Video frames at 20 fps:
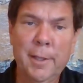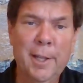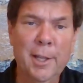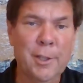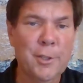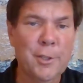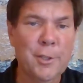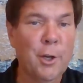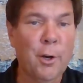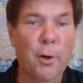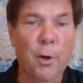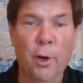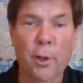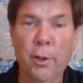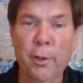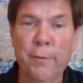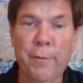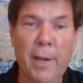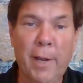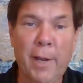And so
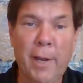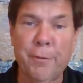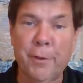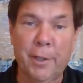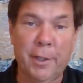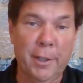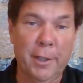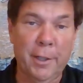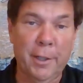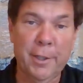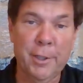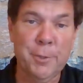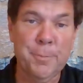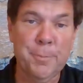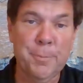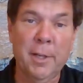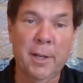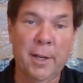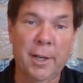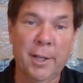all of Africa is
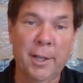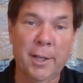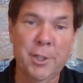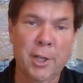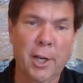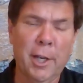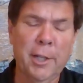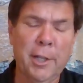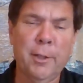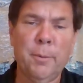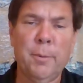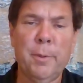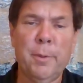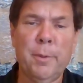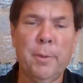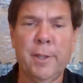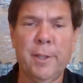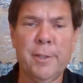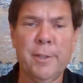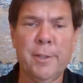behind China with
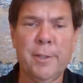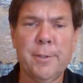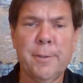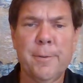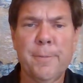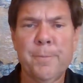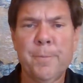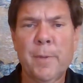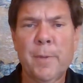this.